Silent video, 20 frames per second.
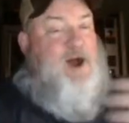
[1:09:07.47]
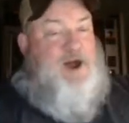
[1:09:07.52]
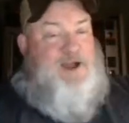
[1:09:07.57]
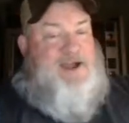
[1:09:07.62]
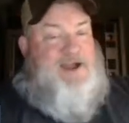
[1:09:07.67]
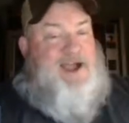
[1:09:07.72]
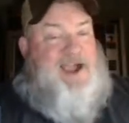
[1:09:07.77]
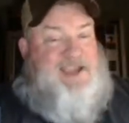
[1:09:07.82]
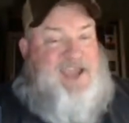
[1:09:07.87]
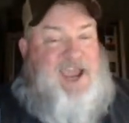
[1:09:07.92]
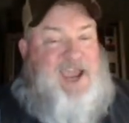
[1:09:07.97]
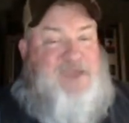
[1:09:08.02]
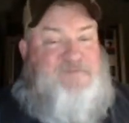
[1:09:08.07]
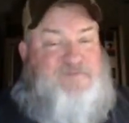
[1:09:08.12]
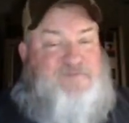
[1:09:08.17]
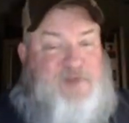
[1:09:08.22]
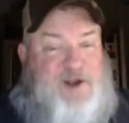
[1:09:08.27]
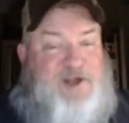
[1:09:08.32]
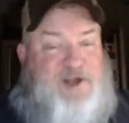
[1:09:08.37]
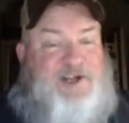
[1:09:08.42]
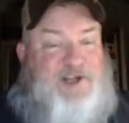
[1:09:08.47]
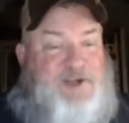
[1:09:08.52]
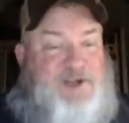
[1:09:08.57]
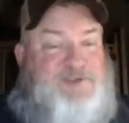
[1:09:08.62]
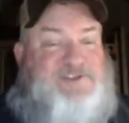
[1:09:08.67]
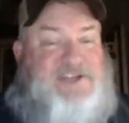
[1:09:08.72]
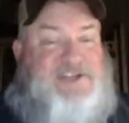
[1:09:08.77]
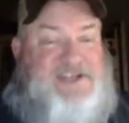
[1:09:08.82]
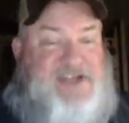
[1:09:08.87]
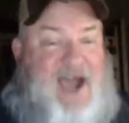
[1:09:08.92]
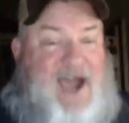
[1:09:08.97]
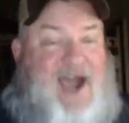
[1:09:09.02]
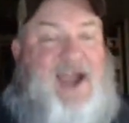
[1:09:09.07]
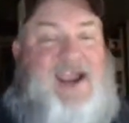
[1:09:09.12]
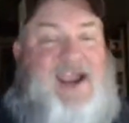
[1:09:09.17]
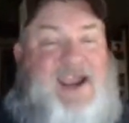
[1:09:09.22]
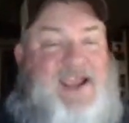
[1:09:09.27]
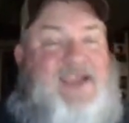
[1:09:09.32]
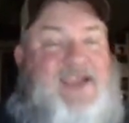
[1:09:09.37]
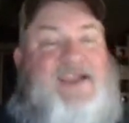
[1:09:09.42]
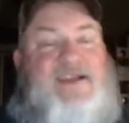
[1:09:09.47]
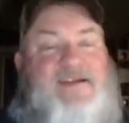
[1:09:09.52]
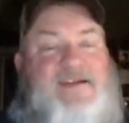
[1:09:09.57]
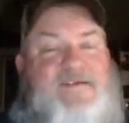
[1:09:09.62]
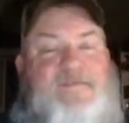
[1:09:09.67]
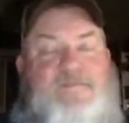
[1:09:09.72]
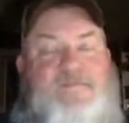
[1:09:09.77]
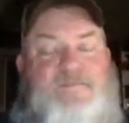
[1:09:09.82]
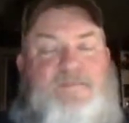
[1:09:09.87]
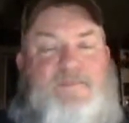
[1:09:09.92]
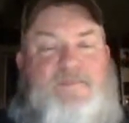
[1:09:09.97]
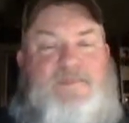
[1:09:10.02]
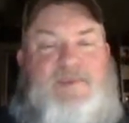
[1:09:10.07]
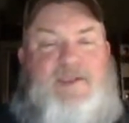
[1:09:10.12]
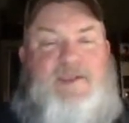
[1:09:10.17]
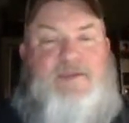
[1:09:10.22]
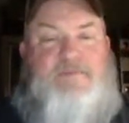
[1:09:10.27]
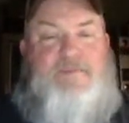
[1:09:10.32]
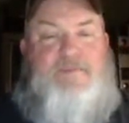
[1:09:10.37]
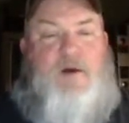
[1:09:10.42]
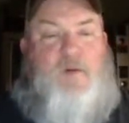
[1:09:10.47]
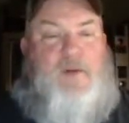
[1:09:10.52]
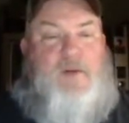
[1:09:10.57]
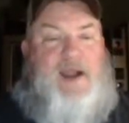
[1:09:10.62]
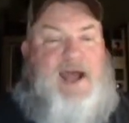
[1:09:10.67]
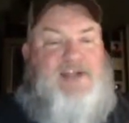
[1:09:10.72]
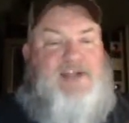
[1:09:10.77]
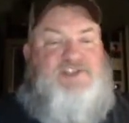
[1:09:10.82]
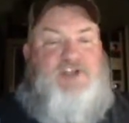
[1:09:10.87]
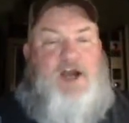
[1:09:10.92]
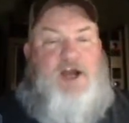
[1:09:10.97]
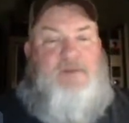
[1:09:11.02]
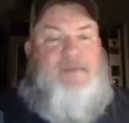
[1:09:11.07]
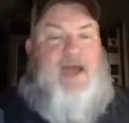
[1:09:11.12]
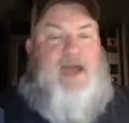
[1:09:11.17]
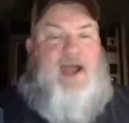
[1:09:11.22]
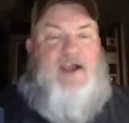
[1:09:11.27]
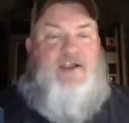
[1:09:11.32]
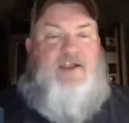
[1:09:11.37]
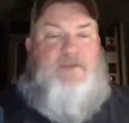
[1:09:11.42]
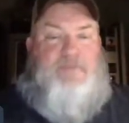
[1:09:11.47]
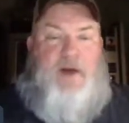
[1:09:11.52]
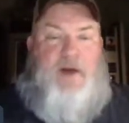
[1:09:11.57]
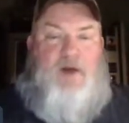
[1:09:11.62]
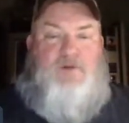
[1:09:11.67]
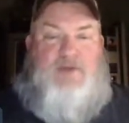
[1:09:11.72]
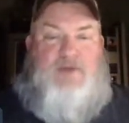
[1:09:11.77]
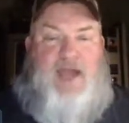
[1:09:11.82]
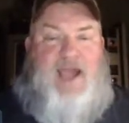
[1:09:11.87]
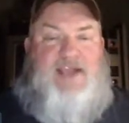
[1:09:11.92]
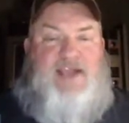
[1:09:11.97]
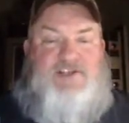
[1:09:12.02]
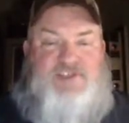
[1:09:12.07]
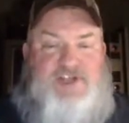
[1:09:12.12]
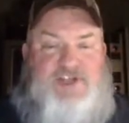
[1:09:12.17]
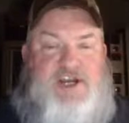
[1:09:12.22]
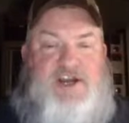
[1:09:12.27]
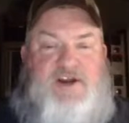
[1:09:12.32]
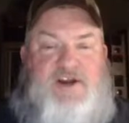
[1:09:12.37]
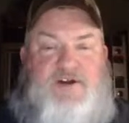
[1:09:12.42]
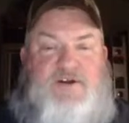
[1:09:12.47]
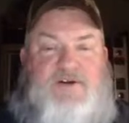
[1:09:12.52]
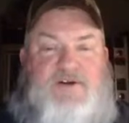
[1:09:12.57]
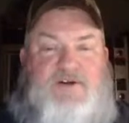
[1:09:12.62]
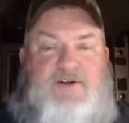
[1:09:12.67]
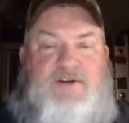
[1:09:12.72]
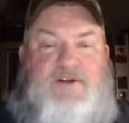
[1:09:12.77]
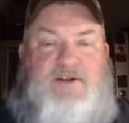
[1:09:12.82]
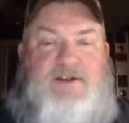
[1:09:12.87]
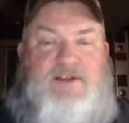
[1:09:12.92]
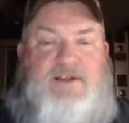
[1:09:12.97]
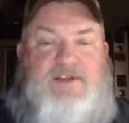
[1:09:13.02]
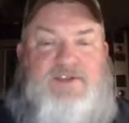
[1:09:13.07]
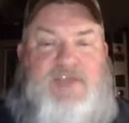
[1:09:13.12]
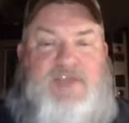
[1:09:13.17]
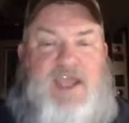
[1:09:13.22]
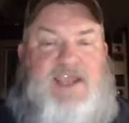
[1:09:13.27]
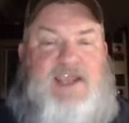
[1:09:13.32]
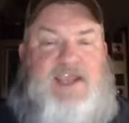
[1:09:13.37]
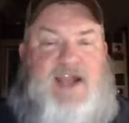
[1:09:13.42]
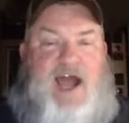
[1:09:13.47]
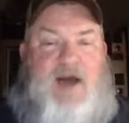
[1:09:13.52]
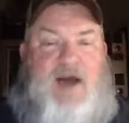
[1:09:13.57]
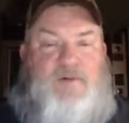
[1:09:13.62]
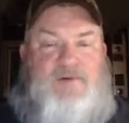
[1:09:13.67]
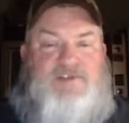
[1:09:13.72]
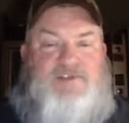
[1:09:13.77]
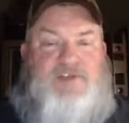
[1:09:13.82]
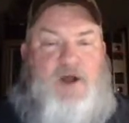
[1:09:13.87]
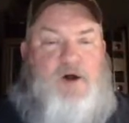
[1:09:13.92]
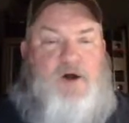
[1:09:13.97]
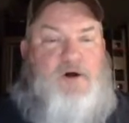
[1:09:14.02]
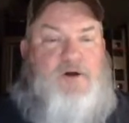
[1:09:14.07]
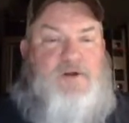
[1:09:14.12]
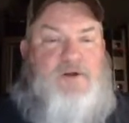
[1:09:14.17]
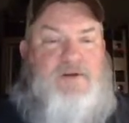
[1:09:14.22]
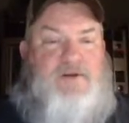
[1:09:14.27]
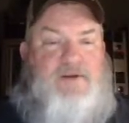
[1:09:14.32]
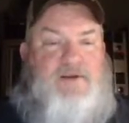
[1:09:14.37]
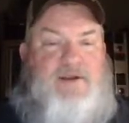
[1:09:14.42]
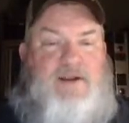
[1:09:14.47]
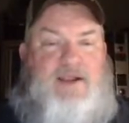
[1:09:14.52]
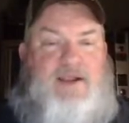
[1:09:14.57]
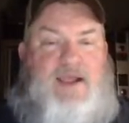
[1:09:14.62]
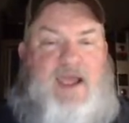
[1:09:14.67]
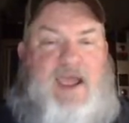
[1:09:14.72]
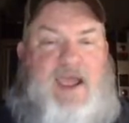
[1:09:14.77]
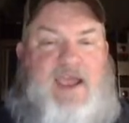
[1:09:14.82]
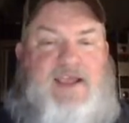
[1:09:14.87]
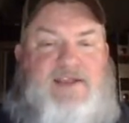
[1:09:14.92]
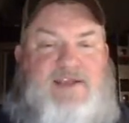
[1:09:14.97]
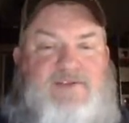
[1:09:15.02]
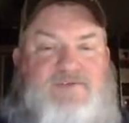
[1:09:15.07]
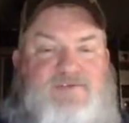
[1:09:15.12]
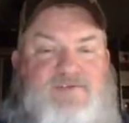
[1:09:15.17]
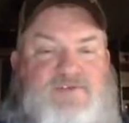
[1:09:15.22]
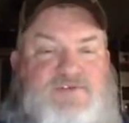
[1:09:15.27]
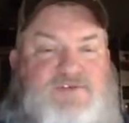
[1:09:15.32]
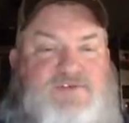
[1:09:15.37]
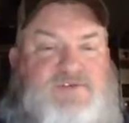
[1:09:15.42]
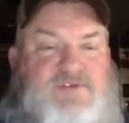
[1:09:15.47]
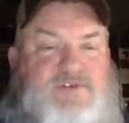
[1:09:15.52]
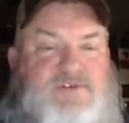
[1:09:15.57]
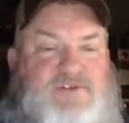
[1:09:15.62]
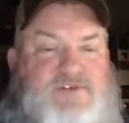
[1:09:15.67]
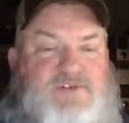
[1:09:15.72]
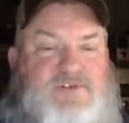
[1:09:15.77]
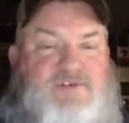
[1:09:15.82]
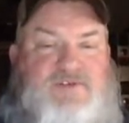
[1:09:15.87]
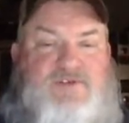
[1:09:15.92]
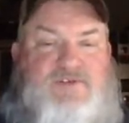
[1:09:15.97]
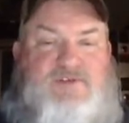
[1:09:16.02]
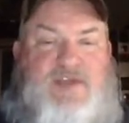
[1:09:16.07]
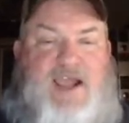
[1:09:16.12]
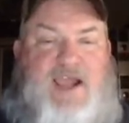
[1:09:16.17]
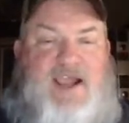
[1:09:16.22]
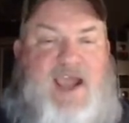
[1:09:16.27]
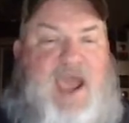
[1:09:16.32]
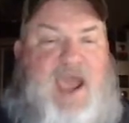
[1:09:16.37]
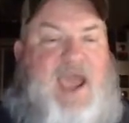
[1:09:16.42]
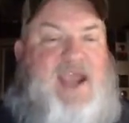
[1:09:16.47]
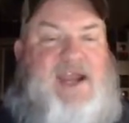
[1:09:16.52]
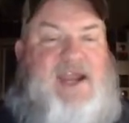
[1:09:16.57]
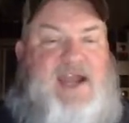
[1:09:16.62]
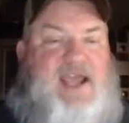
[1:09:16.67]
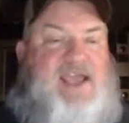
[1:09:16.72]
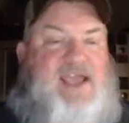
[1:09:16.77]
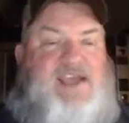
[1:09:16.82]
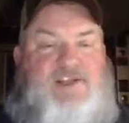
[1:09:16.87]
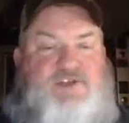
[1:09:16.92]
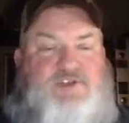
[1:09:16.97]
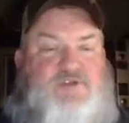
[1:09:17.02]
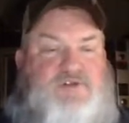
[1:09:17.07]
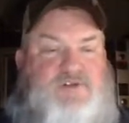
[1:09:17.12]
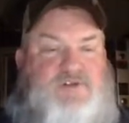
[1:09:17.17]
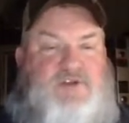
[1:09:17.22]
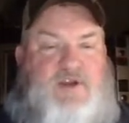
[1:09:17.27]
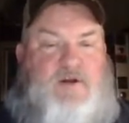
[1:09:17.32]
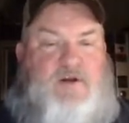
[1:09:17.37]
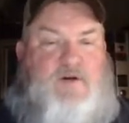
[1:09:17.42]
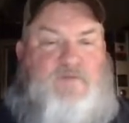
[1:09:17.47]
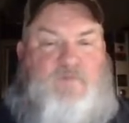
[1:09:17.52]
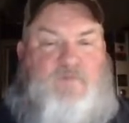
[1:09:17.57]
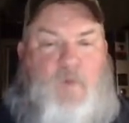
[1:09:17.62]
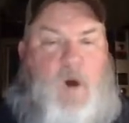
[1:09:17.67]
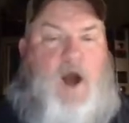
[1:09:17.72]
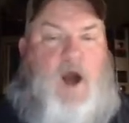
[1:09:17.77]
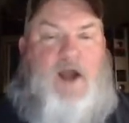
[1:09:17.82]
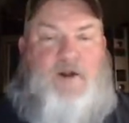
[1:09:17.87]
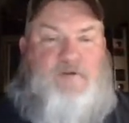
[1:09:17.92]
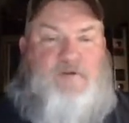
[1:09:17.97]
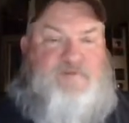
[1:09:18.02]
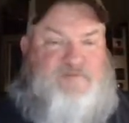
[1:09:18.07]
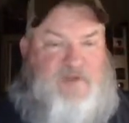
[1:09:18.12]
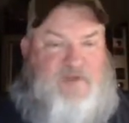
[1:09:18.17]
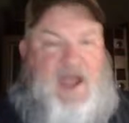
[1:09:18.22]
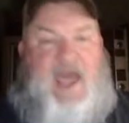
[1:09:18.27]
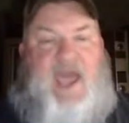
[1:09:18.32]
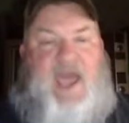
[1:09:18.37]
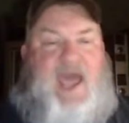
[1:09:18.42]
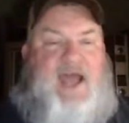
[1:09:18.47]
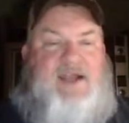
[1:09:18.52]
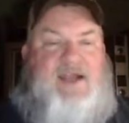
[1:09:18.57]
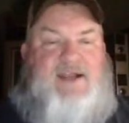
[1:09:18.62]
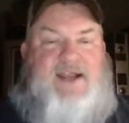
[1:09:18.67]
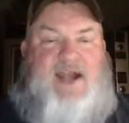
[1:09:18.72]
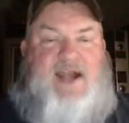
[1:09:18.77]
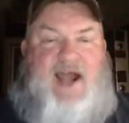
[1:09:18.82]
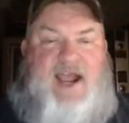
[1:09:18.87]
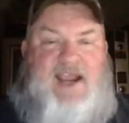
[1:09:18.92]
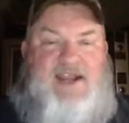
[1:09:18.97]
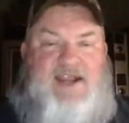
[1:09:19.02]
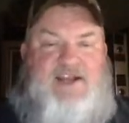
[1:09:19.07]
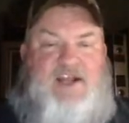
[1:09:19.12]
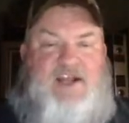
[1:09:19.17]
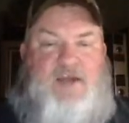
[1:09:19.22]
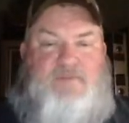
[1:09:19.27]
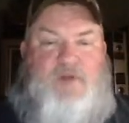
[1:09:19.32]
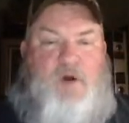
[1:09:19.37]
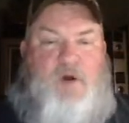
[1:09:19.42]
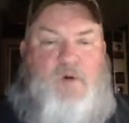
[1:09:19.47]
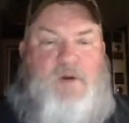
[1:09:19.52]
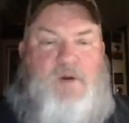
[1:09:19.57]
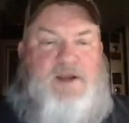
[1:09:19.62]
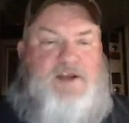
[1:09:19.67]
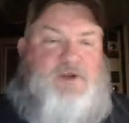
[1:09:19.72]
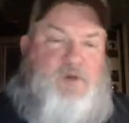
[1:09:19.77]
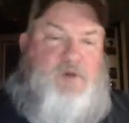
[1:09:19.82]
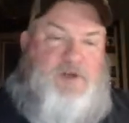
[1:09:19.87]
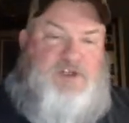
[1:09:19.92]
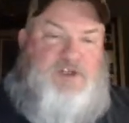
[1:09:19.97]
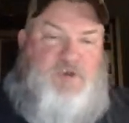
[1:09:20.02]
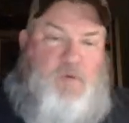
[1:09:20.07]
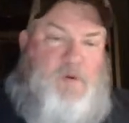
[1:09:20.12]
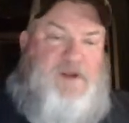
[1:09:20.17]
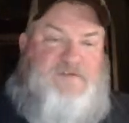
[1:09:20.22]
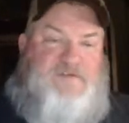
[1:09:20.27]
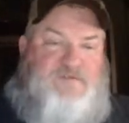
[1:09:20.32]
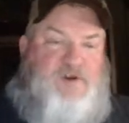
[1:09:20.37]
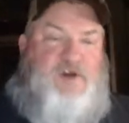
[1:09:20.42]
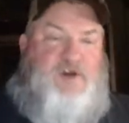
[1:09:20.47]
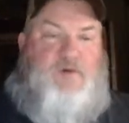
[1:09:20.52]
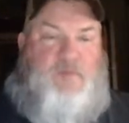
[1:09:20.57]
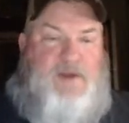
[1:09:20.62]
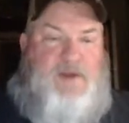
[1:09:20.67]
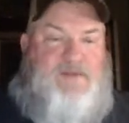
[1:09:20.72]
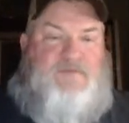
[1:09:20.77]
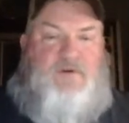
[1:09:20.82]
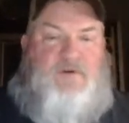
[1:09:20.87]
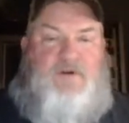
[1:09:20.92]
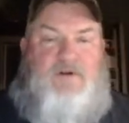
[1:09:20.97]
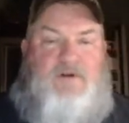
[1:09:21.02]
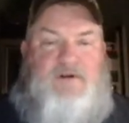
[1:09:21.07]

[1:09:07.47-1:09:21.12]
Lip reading: I came very close to dying. But when I jumped out of the boat last year thinking I was on a 8-inch of water flat, and I ended up going into a 20-foot river.